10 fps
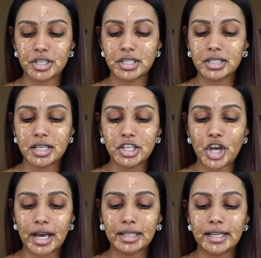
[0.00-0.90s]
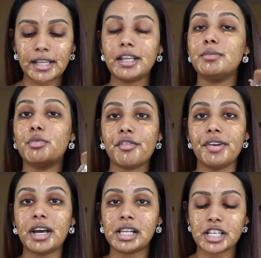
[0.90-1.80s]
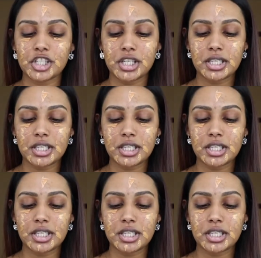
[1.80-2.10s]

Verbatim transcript: This is the Jaclyn Hill in Morphe collection.